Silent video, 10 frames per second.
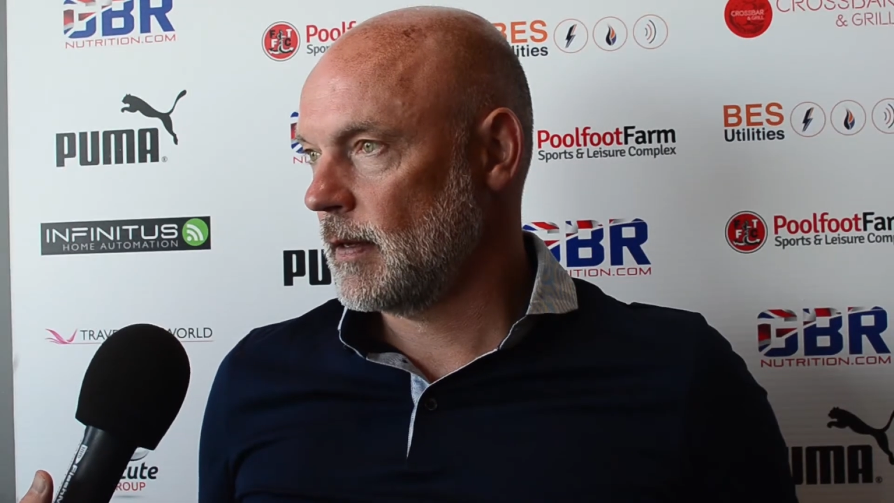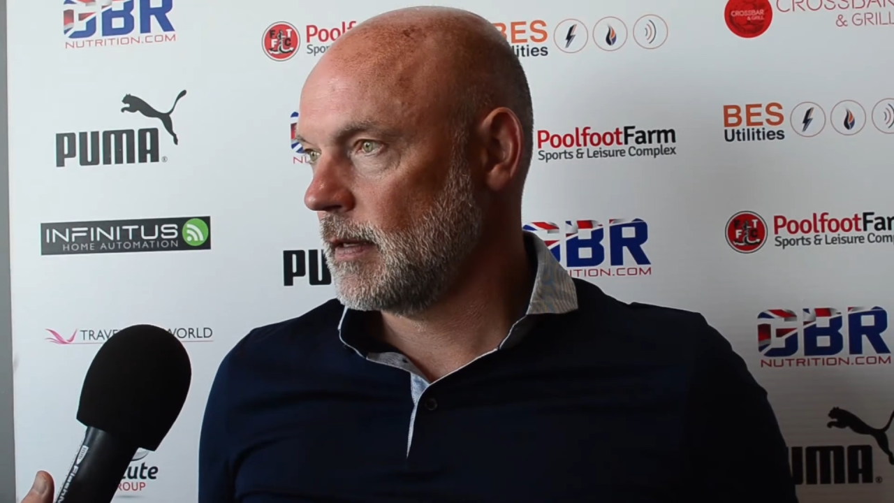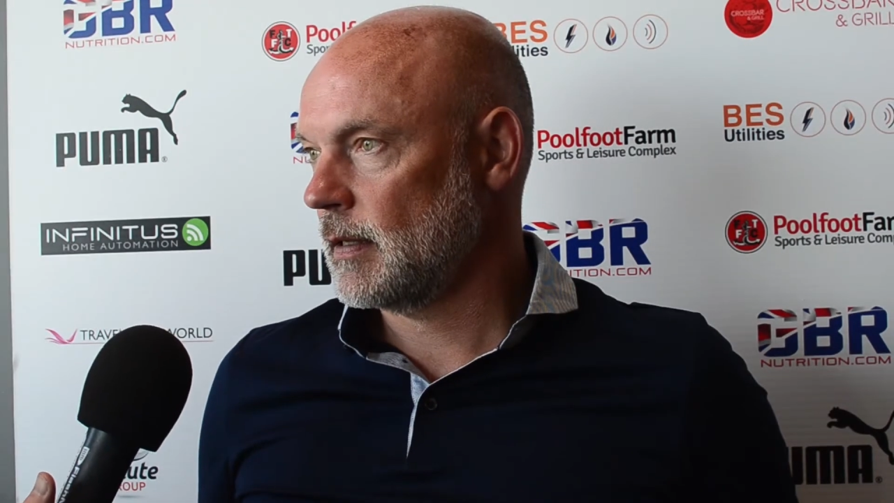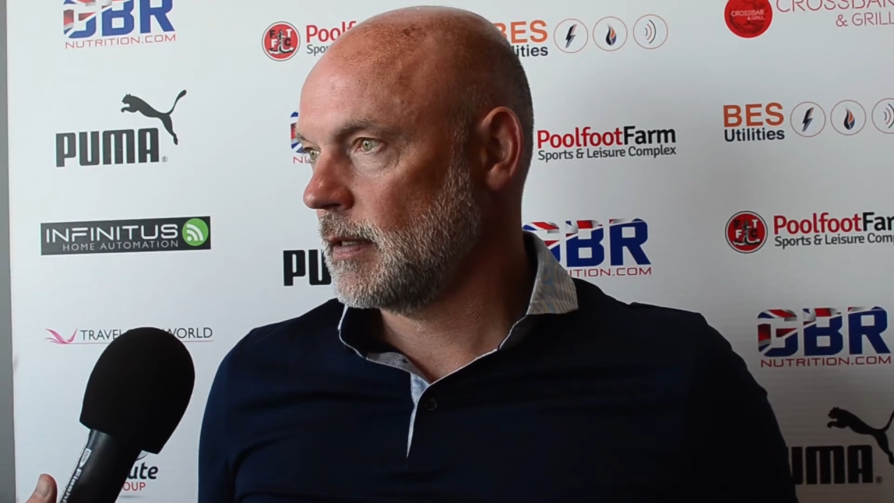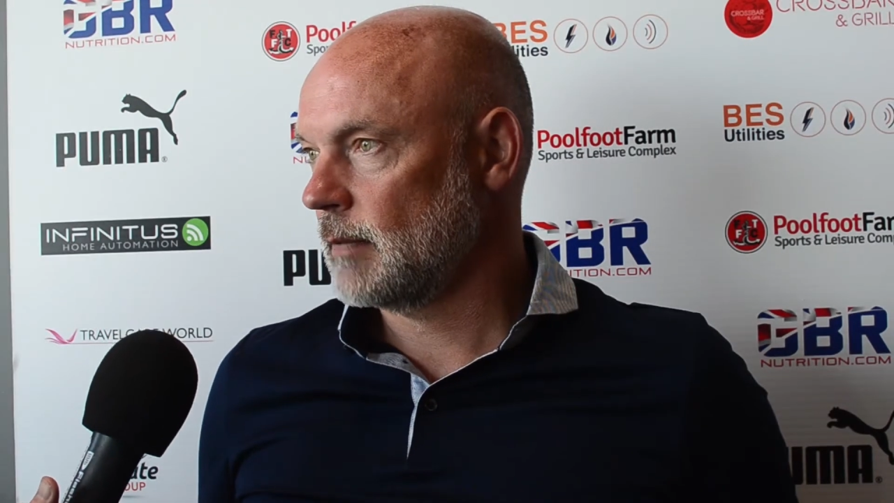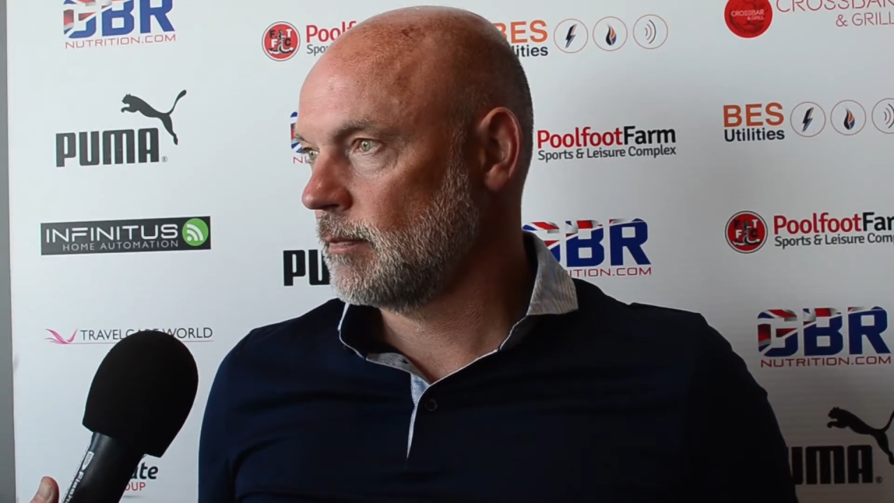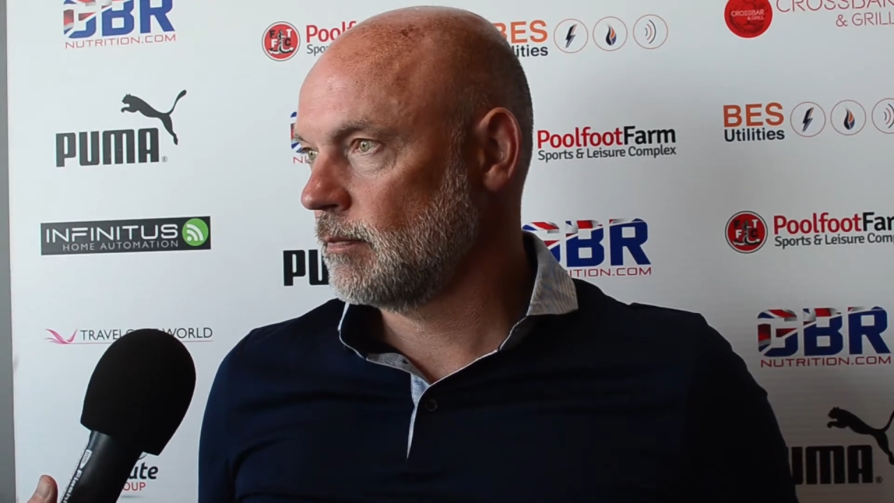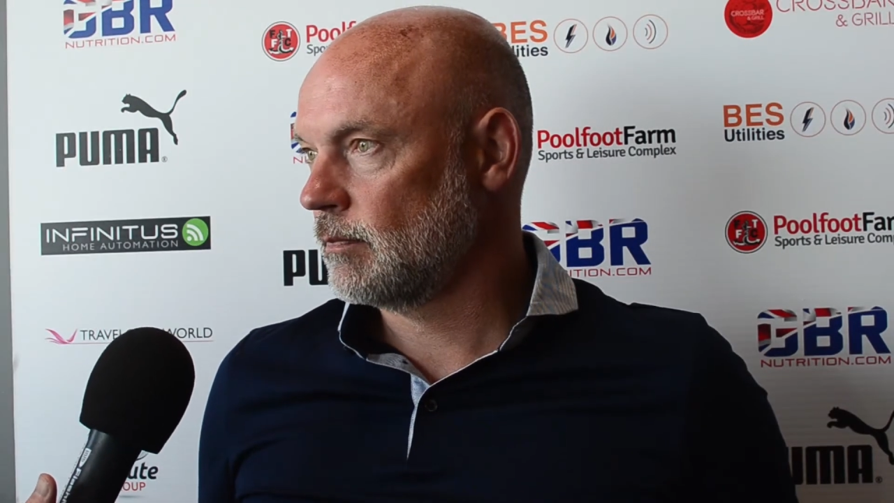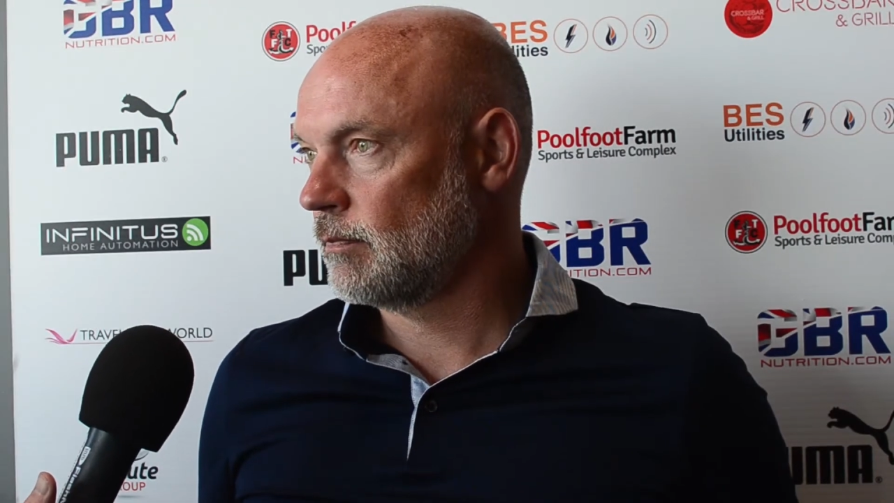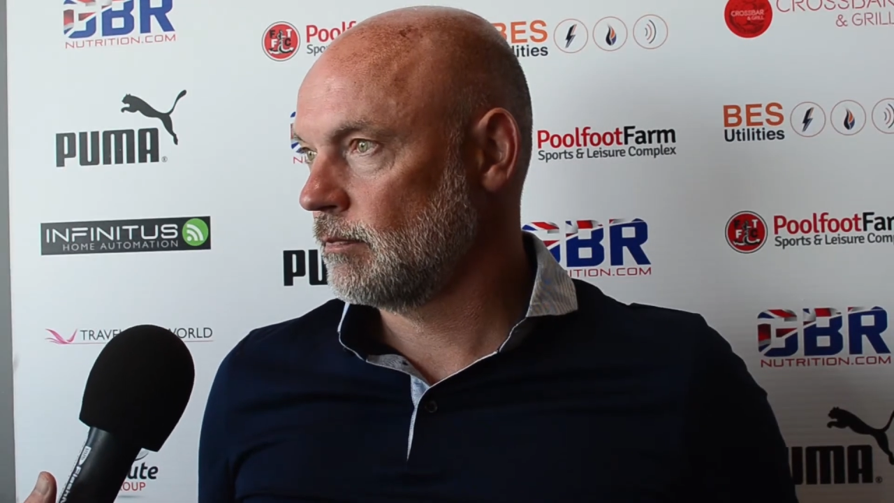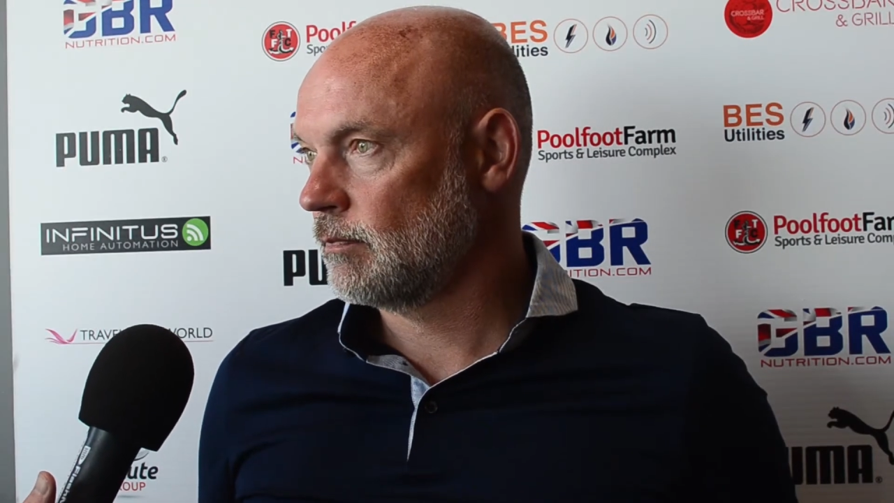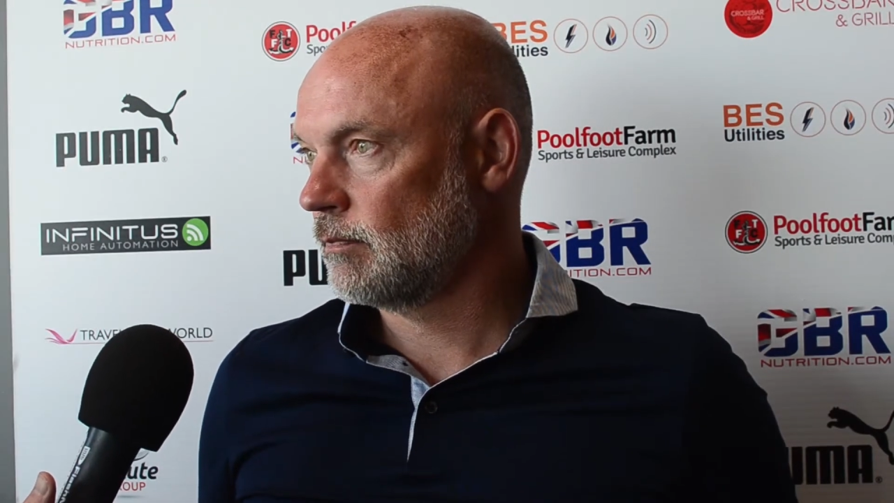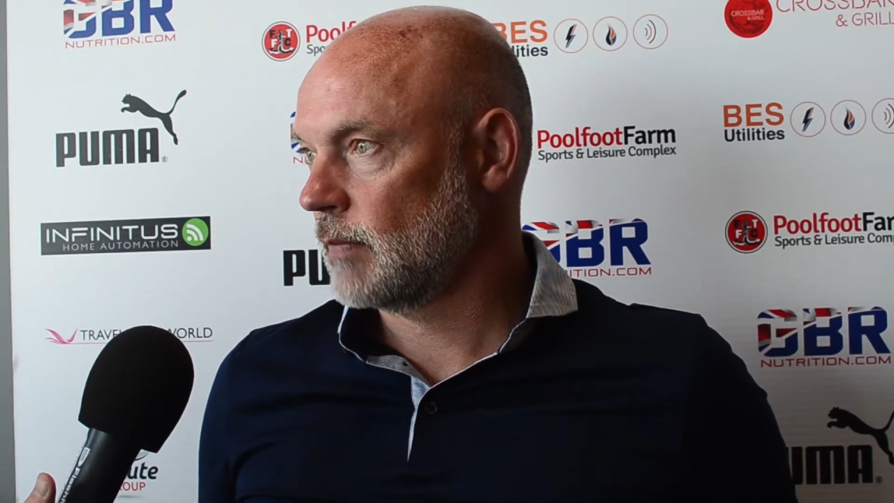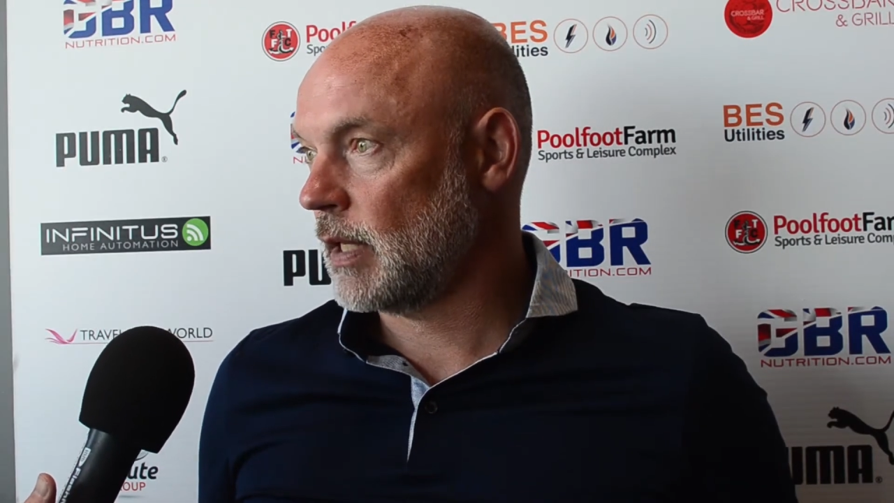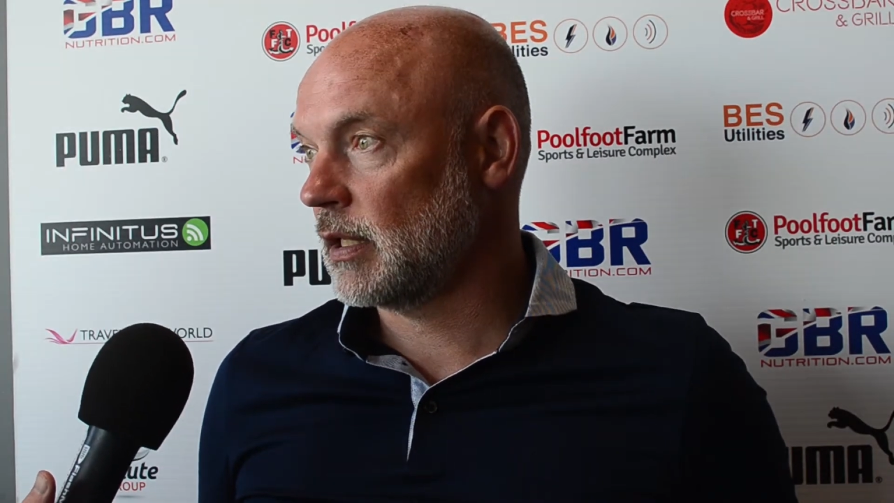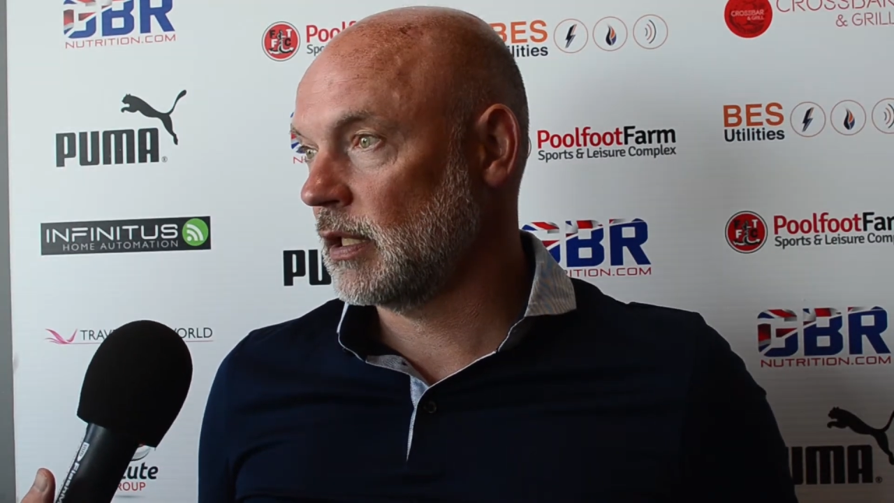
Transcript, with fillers: um, on